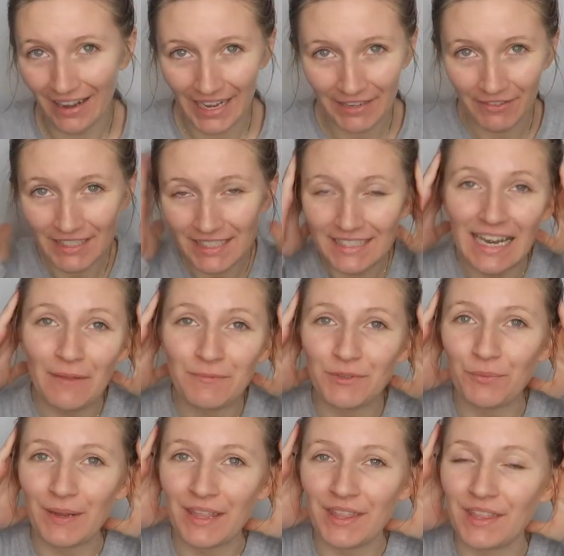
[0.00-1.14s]
I've slept
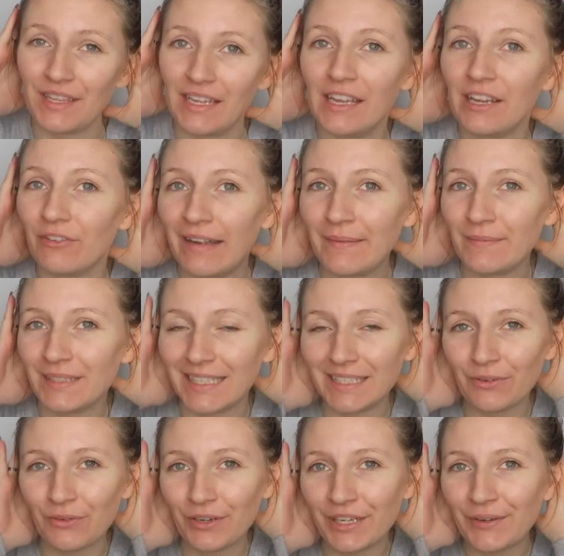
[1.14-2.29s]
with the
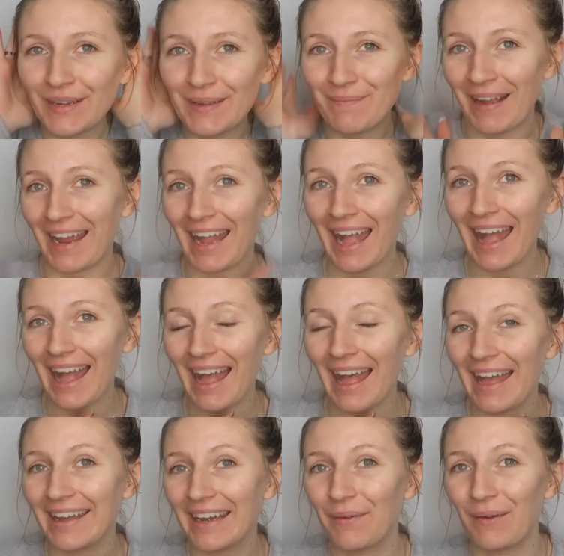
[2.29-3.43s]
grapeseed oil in my
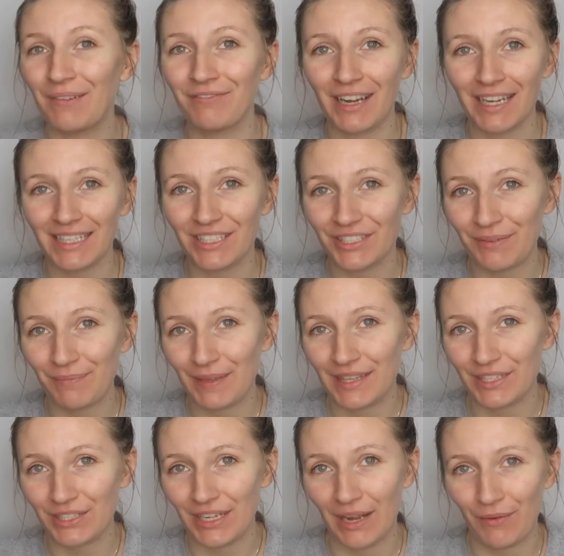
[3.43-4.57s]
hair, and now I'm ready to jump in
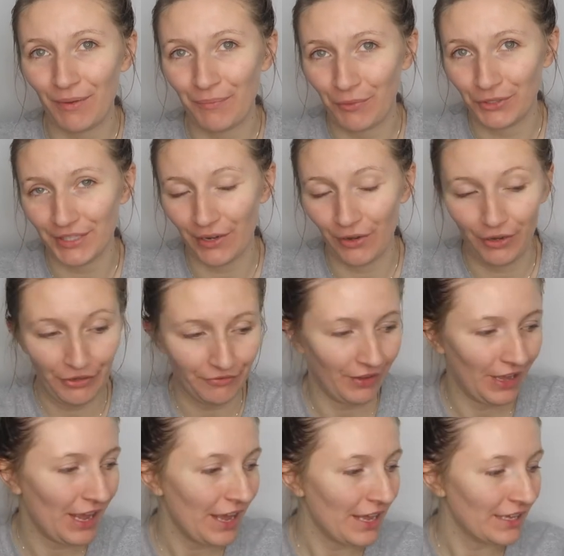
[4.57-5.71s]
the shower and wash it off.
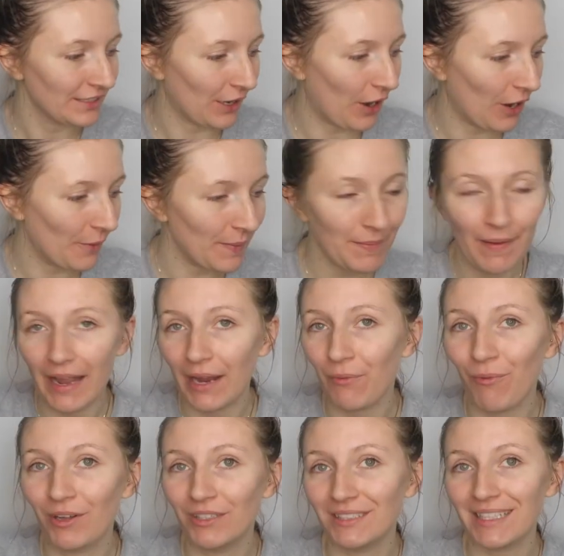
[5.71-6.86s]
So I'll be back
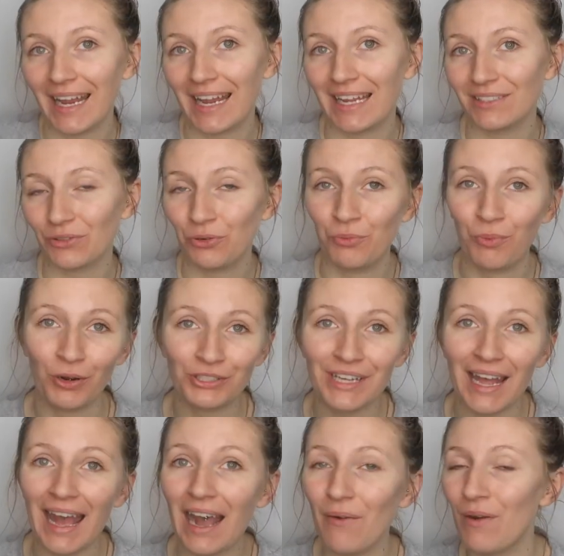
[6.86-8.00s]
once it's all washed
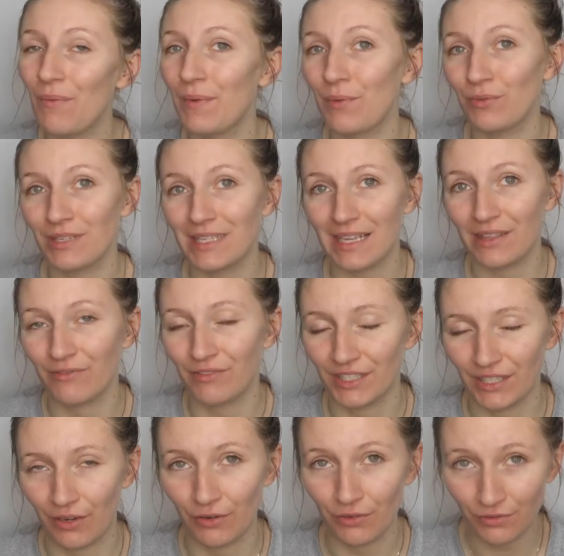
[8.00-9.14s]
out and we will see the
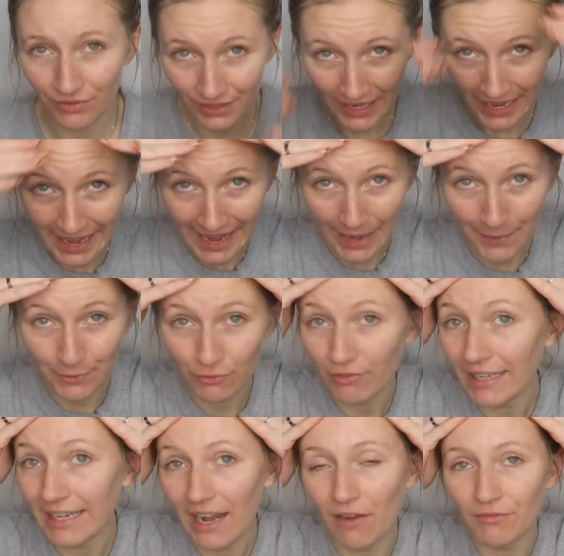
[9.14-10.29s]
results. It was
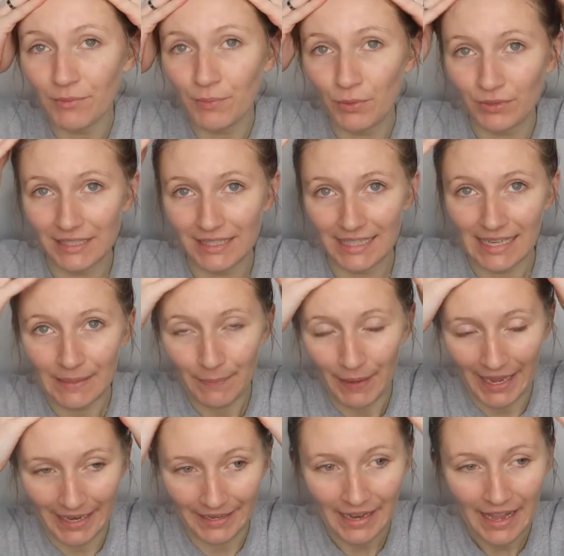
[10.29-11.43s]
really comfortable to sleep
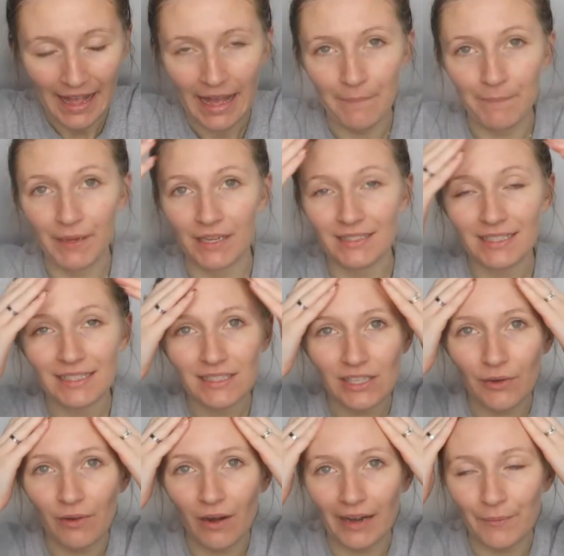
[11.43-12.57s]
in. Because it's
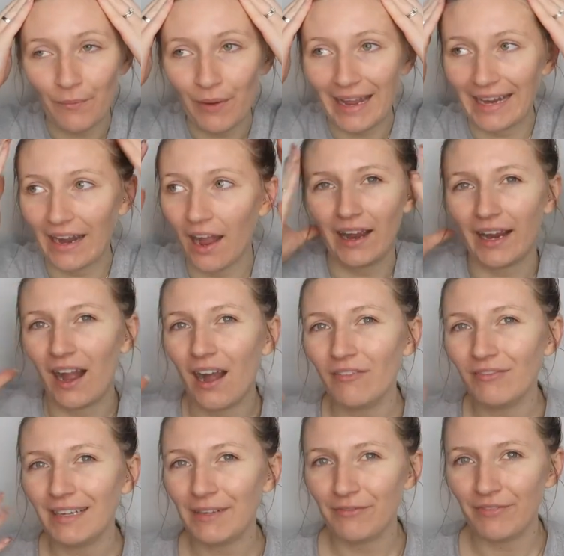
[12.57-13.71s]
so lightweight, I
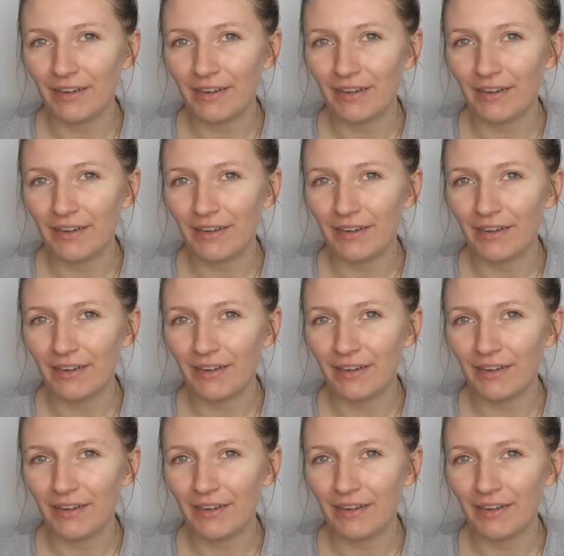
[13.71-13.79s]
can't really